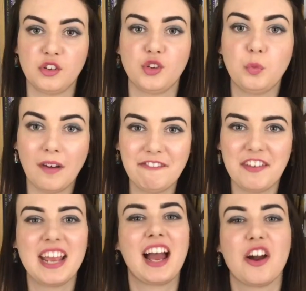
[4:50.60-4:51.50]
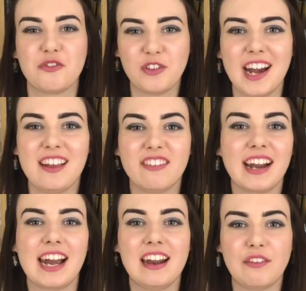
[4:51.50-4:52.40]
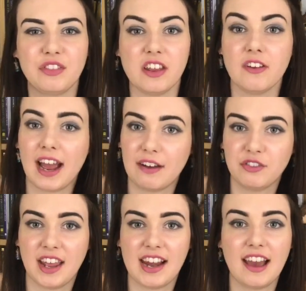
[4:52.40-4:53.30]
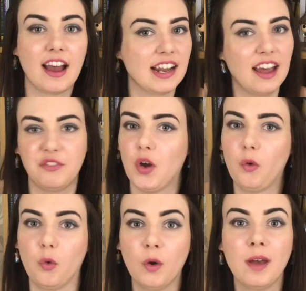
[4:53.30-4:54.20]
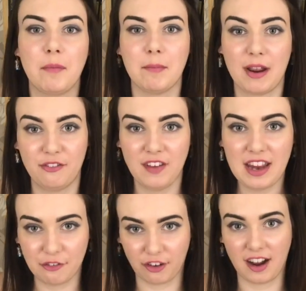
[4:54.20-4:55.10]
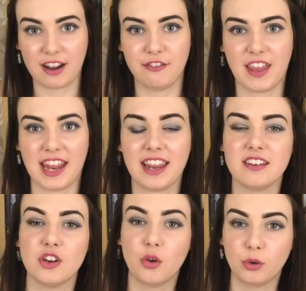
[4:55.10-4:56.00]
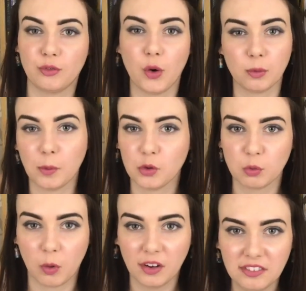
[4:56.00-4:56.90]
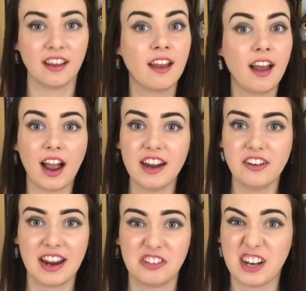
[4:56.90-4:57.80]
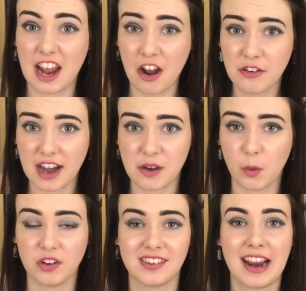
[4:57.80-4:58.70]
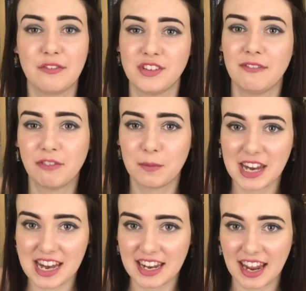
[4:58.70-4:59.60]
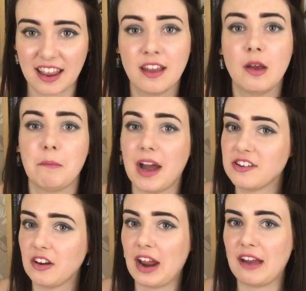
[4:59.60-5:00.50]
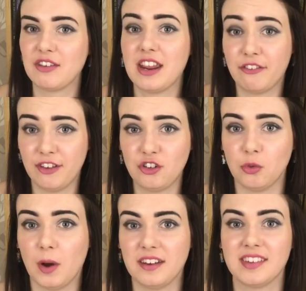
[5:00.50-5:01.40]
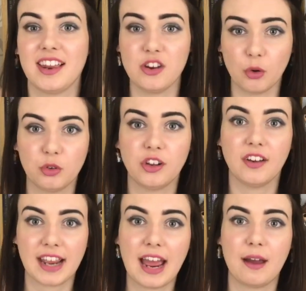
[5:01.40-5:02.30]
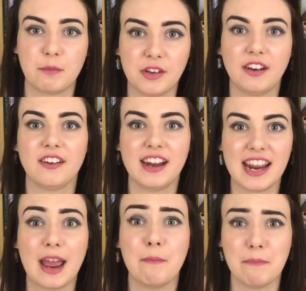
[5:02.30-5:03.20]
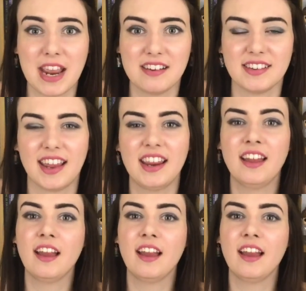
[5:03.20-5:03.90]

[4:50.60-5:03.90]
So one thing I really, really love that you have, Taylor, I love it all, but my favourite, I think, is Lord Voldemort's wand. I don't actually own any wands. I have some from Geek Gear, but I don't have any official ones, and yours look absolutely amazing.